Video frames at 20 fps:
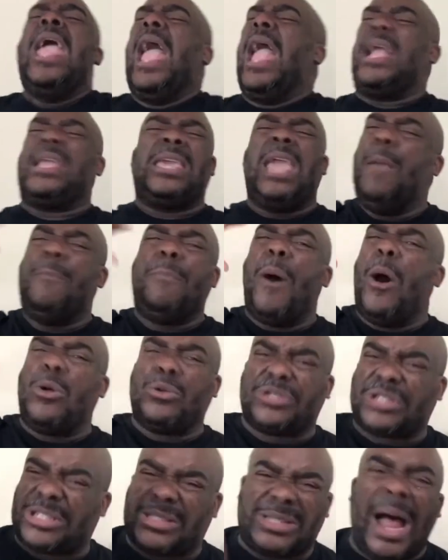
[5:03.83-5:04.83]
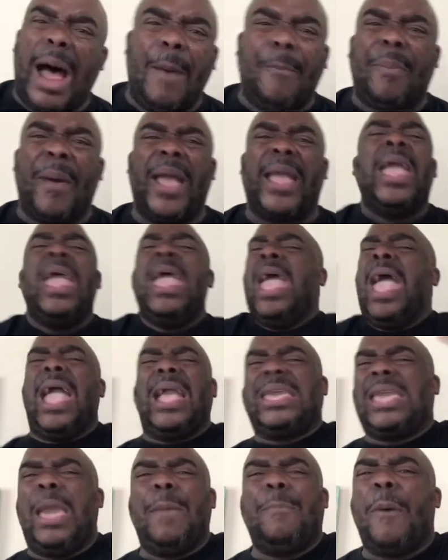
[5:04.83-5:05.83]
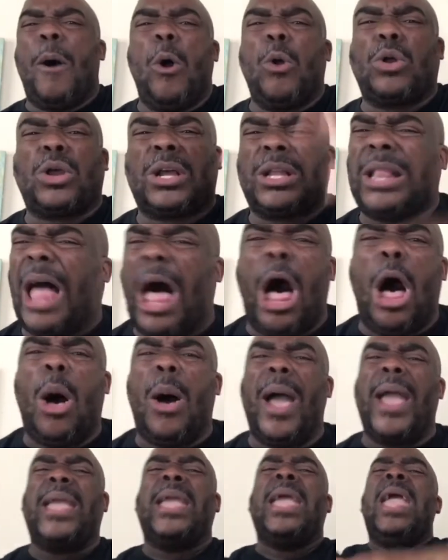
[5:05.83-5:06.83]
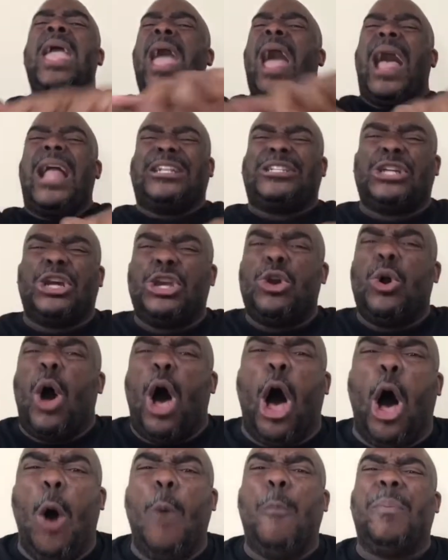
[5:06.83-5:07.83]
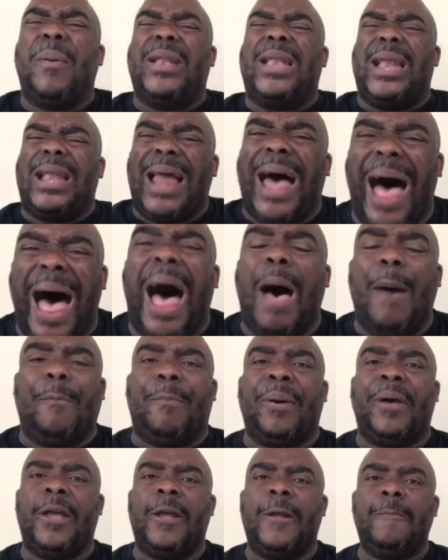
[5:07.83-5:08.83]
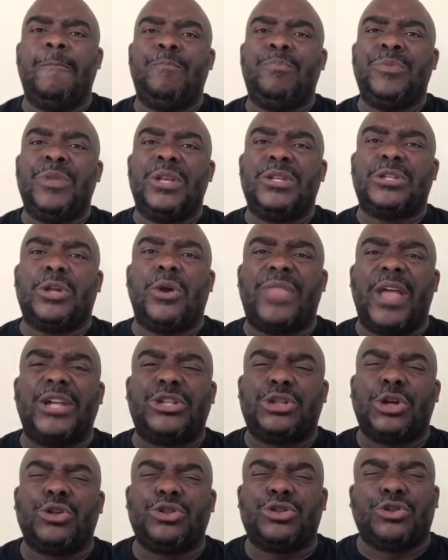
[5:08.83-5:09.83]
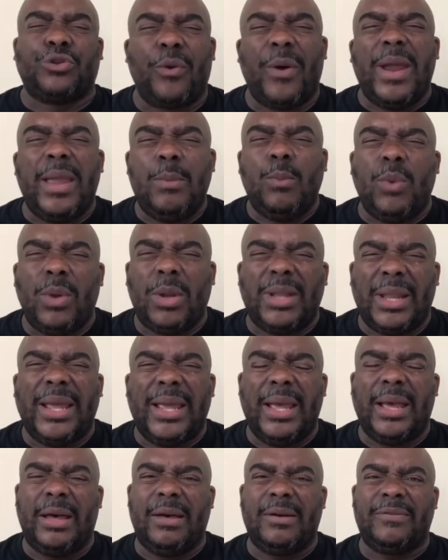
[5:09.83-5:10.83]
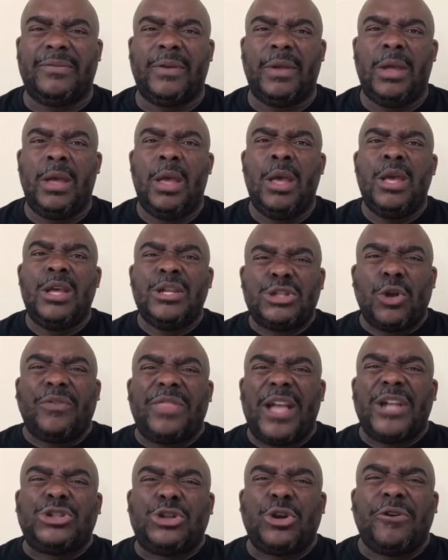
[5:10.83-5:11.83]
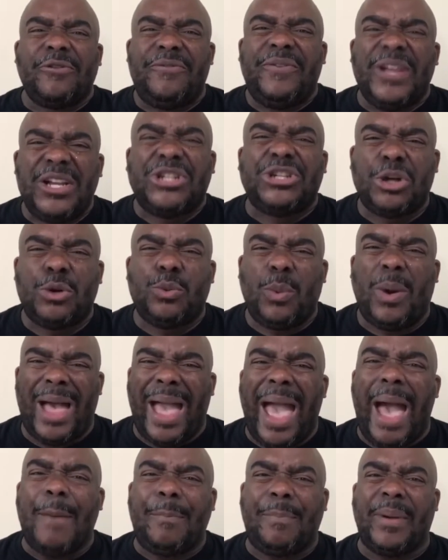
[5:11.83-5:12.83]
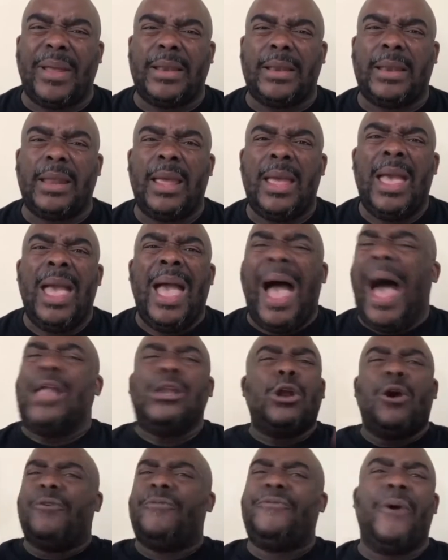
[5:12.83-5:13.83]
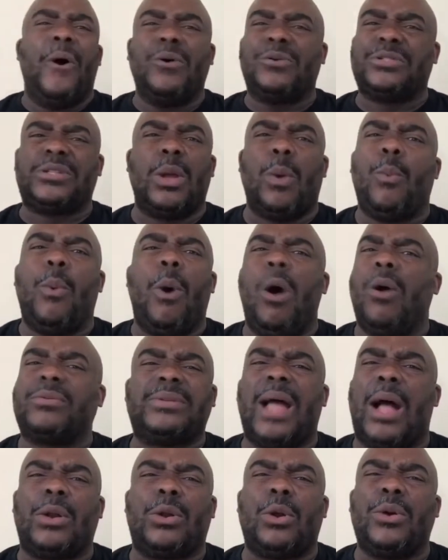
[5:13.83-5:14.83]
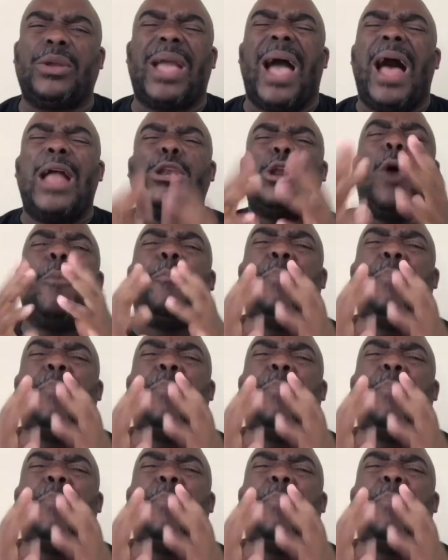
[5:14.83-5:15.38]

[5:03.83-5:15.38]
and keep on stomping and keep on clawing until you open it up so that your dream will live, so that your vision will happen? I know folks that walked out on you. I know